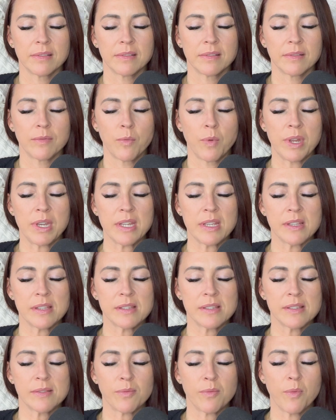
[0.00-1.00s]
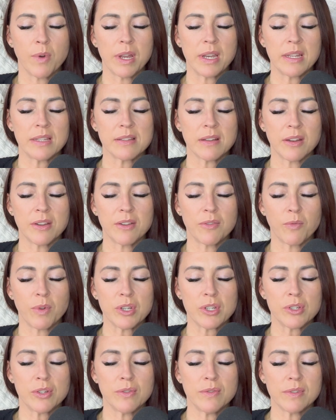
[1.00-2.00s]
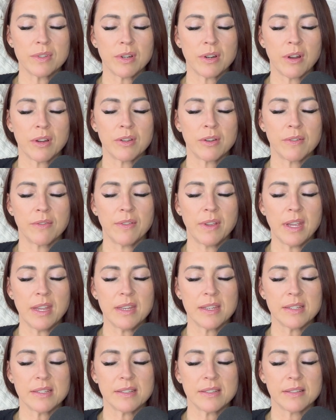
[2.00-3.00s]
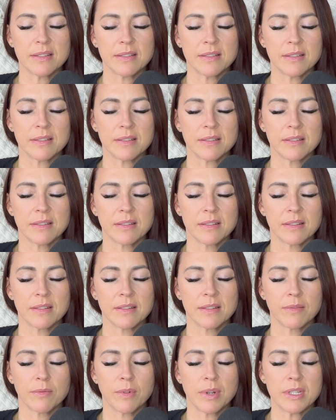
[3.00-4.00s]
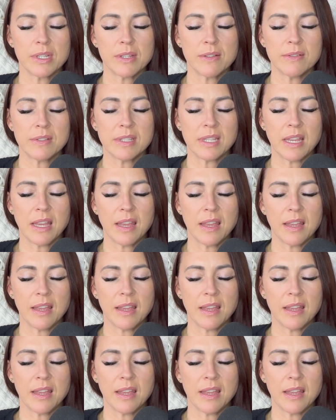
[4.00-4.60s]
Witness what shoes are on your feet. What do you see?